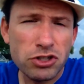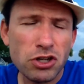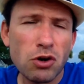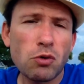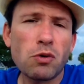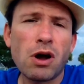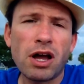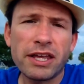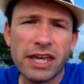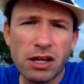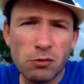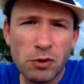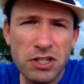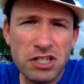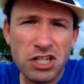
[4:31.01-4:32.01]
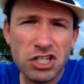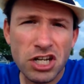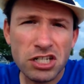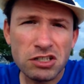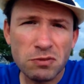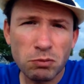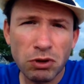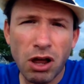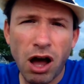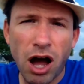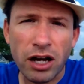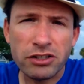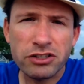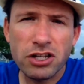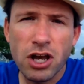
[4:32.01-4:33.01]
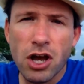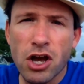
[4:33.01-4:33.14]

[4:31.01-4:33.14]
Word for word: So, again, we suggest blogs.